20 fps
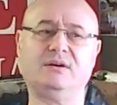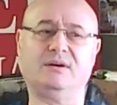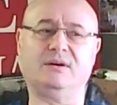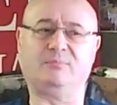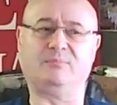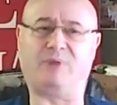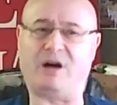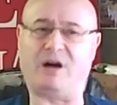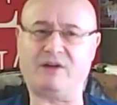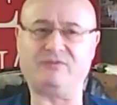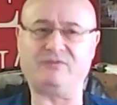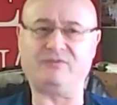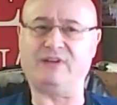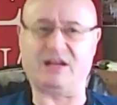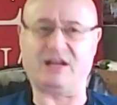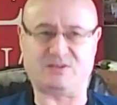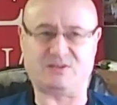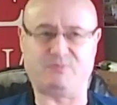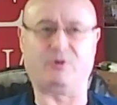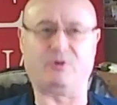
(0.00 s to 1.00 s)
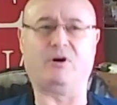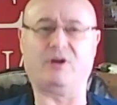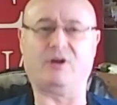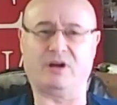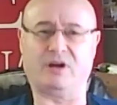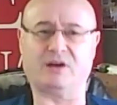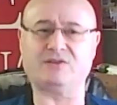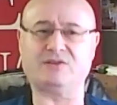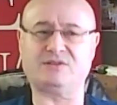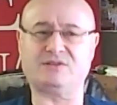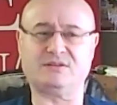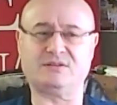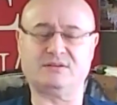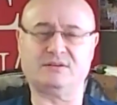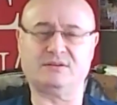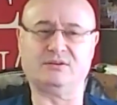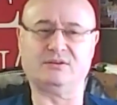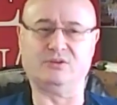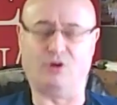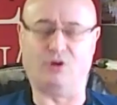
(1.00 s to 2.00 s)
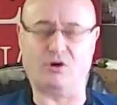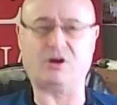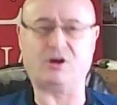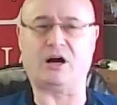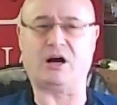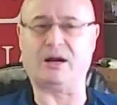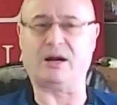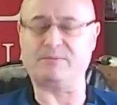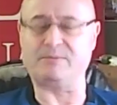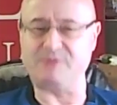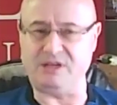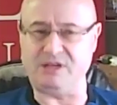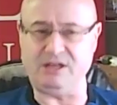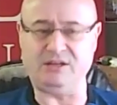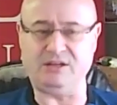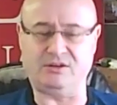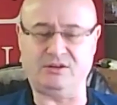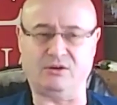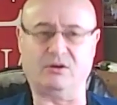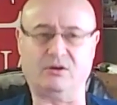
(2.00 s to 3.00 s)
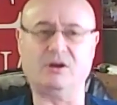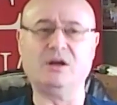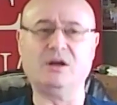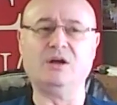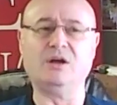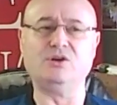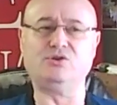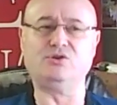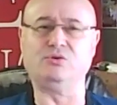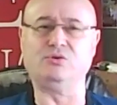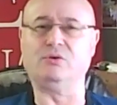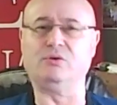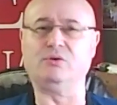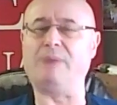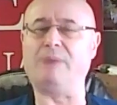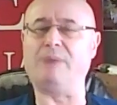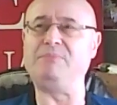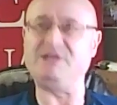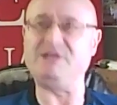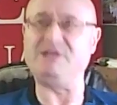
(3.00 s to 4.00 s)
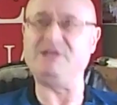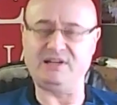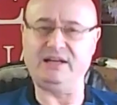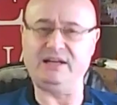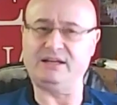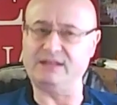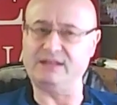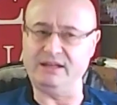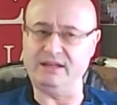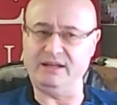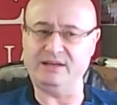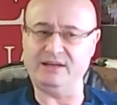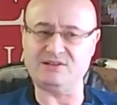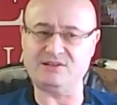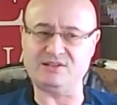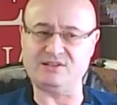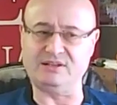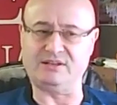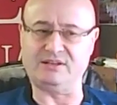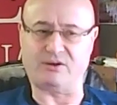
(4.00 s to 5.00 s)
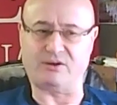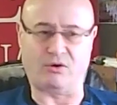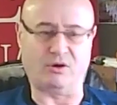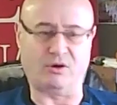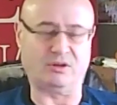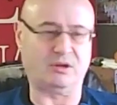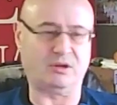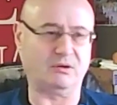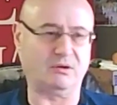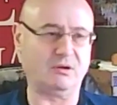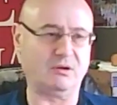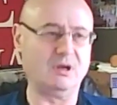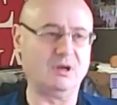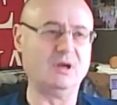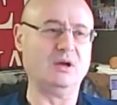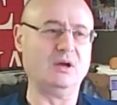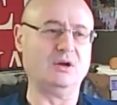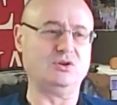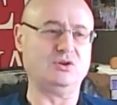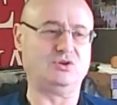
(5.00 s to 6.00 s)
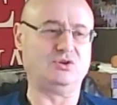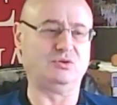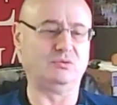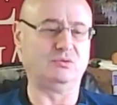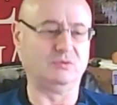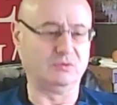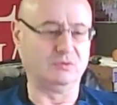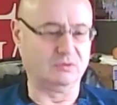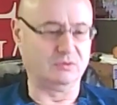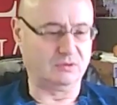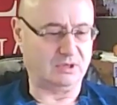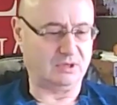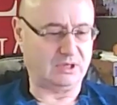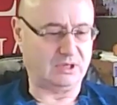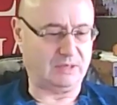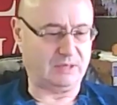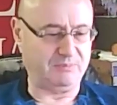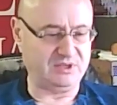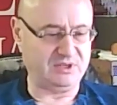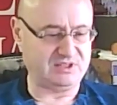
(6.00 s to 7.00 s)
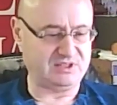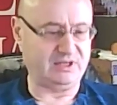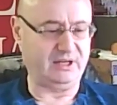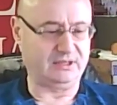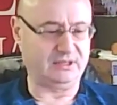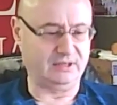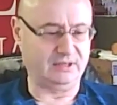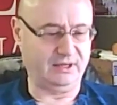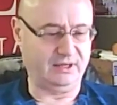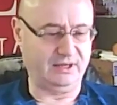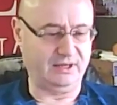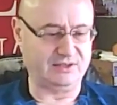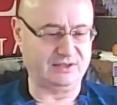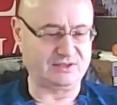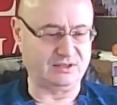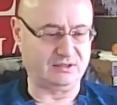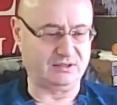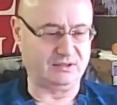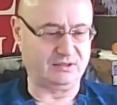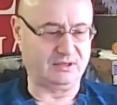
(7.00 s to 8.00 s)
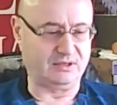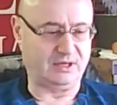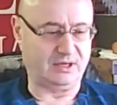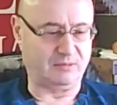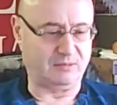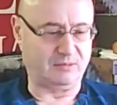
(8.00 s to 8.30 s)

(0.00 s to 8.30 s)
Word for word: Powerflax products, low-carb, keto, to obesity clinics in Toronto, to obesity clinics in uh,